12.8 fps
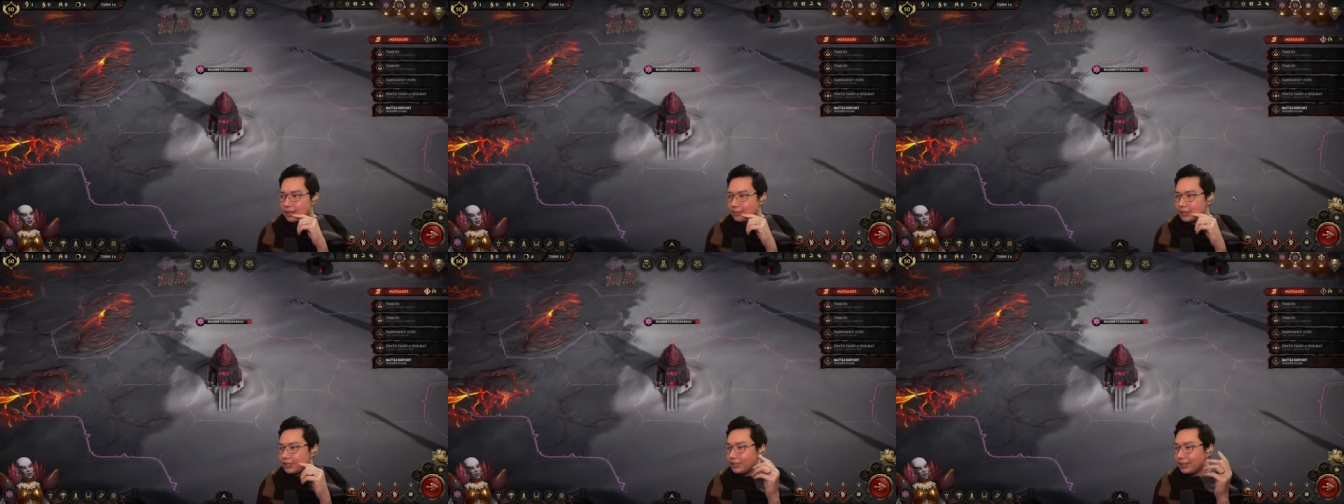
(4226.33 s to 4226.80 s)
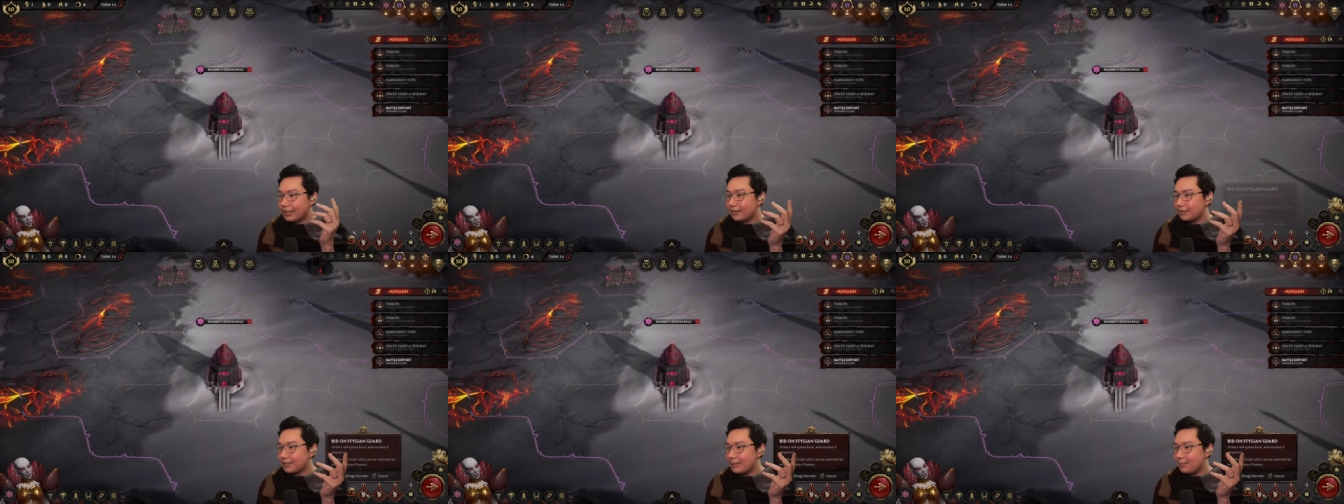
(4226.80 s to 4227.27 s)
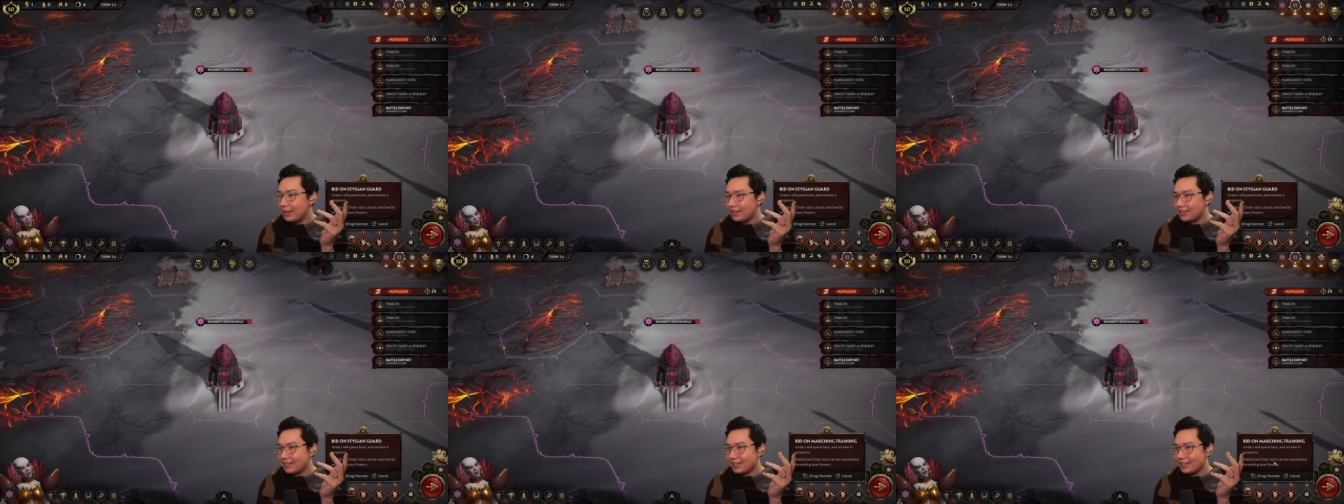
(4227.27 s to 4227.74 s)
I'm just doing three
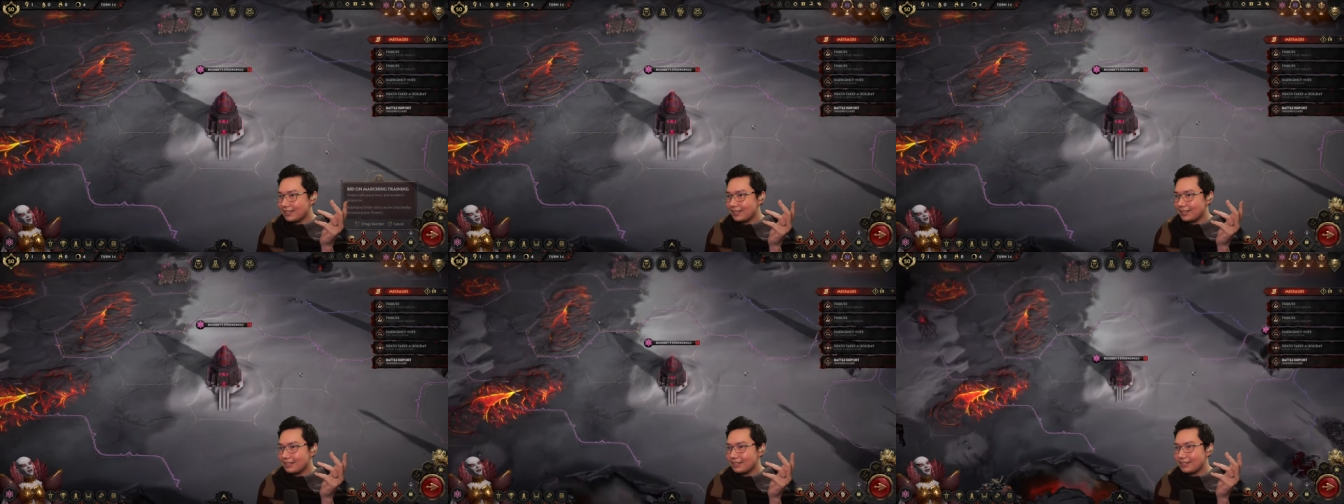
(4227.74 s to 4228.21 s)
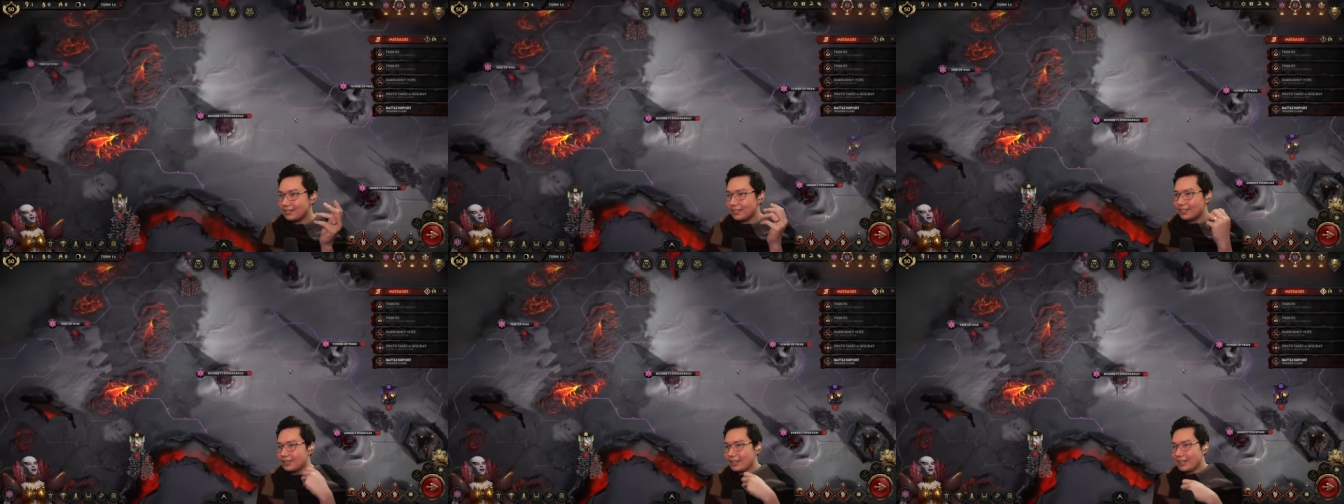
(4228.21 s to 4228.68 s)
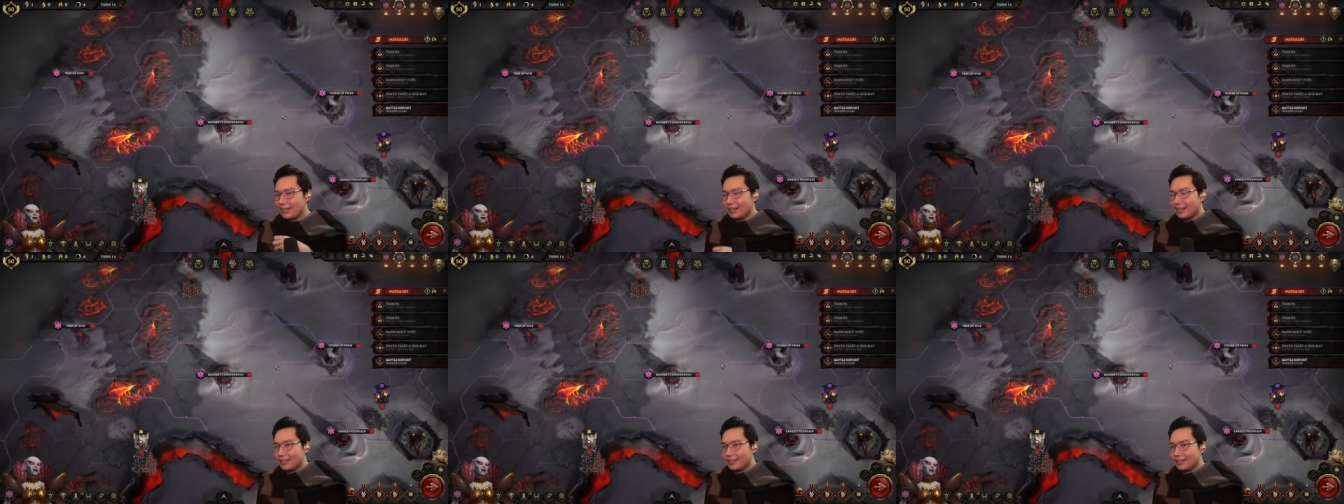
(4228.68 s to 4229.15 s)
bids this turn, not doing
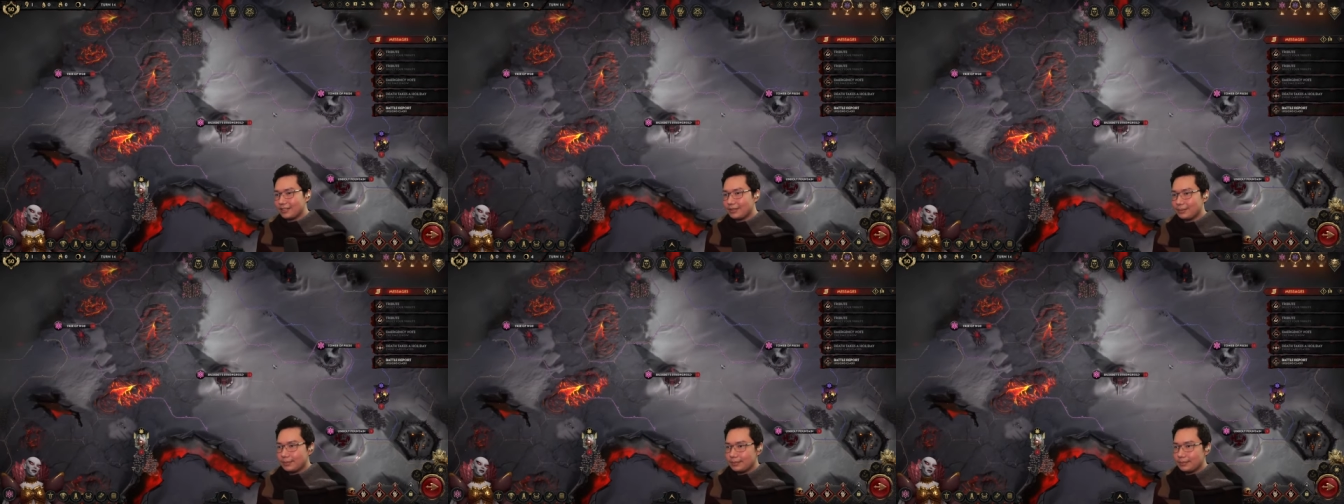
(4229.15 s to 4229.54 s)
anything else.